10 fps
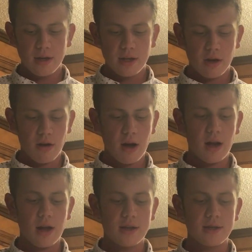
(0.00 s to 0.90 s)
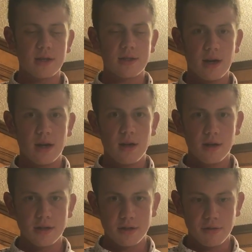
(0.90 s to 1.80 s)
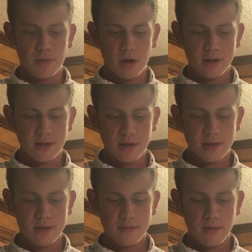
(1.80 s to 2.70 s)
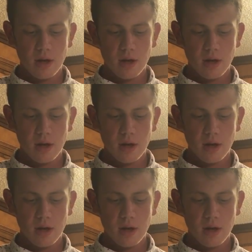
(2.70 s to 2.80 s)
decry it as an attack to due process.